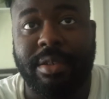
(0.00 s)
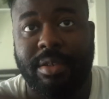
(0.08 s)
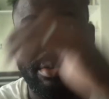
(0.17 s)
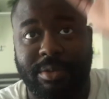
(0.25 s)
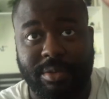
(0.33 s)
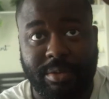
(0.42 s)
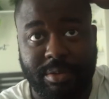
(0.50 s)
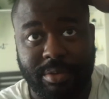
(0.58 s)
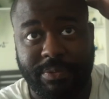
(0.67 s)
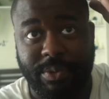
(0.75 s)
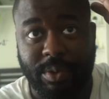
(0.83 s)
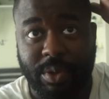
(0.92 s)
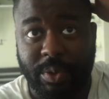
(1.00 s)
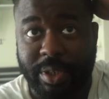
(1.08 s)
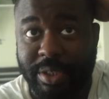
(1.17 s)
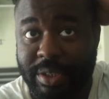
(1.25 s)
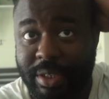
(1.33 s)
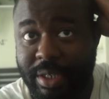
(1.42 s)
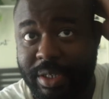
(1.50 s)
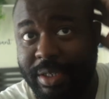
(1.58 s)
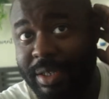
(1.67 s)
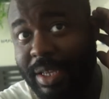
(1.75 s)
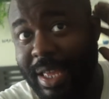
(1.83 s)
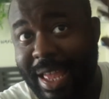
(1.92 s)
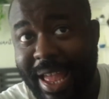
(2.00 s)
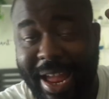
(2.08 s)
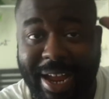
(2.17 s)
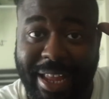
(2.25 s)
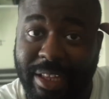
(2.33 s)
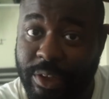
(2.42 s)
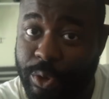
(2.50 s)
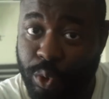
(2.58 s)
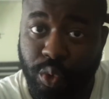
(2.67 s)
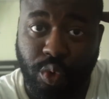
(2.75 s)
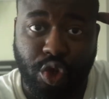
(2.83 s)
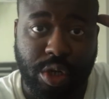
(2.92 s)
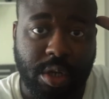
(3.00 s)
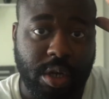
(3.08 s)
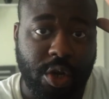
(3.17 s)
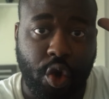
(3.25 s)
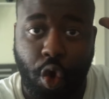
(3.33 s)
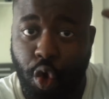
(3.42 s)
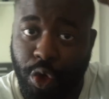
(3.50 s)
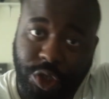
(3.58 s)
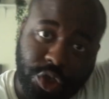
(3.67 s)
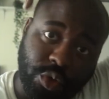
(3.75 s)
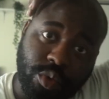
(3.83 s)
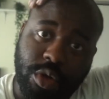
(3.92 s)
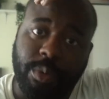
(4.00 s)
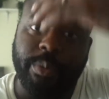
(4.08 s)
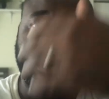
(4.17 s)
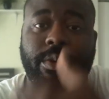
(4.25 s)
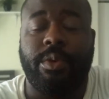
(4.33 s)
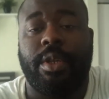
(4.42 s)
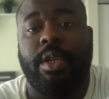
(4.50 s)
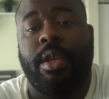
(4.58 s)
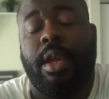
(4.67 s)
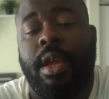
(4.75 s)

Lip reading: So if you notice, I got the little horseshoe going on.